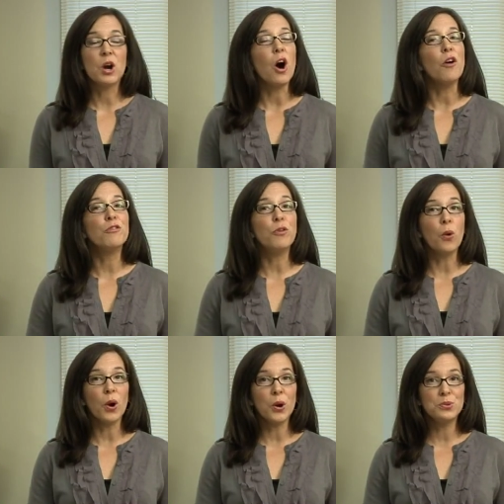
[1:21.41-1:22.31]
call
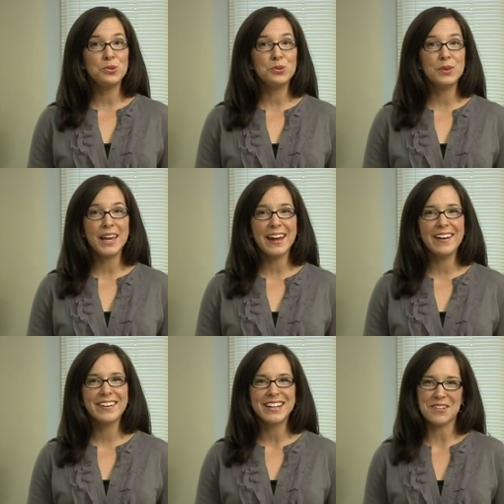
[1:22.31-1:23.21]
402
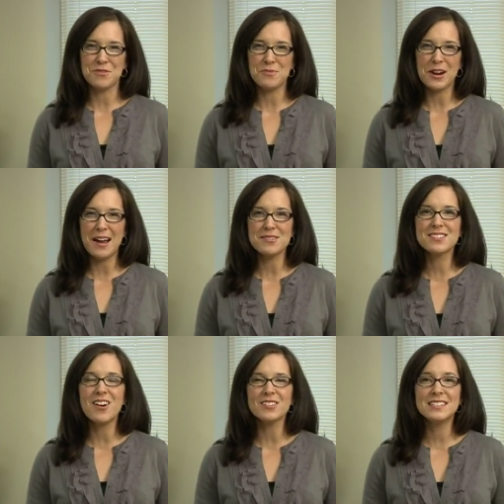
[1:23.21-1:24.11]
CARE, and for more House
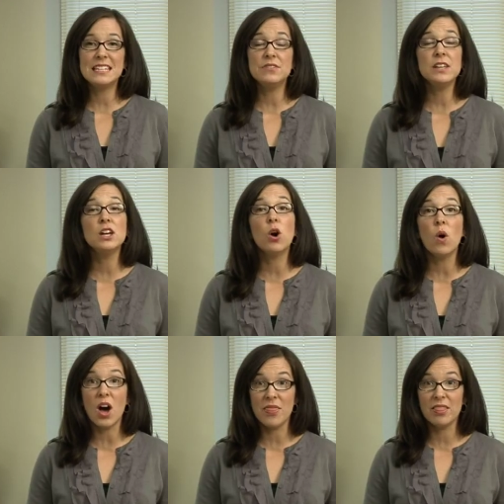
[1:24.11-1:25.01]
Calls TV, go
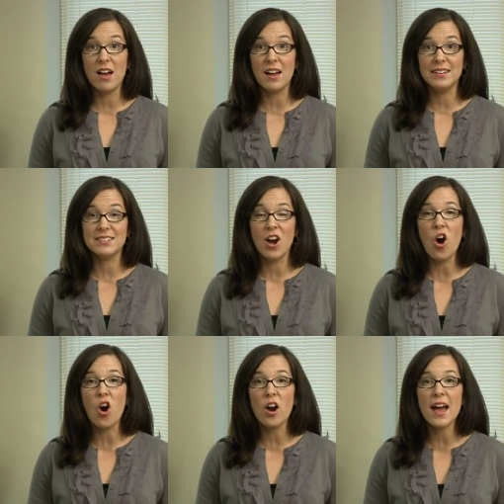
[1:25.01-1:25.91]
online to
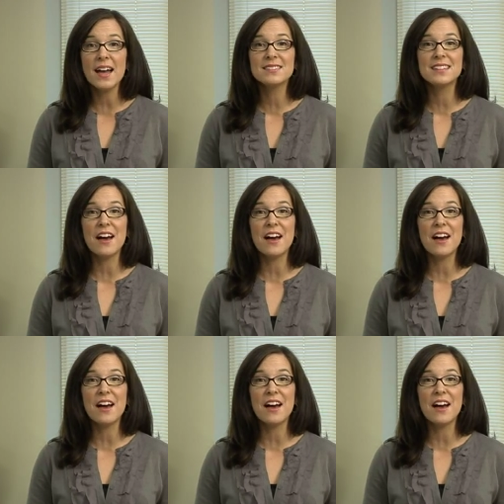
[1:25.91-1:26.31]
rsfh.com.